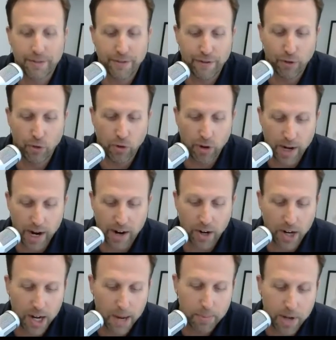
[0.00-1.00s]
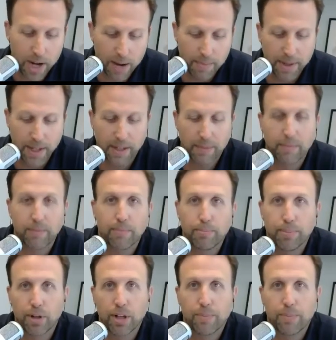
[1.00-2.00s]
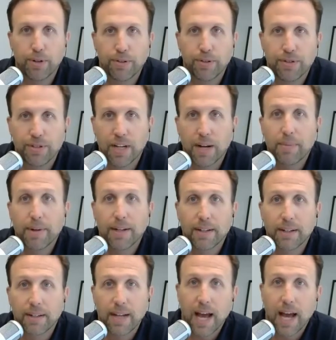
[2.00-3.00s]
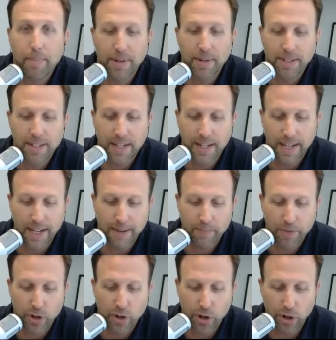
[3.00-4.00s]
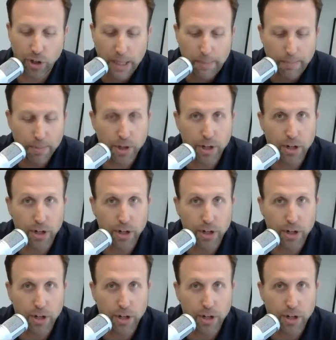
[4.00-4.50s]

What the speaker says: for our upcoming Bulletproof Summit happened today. Early bird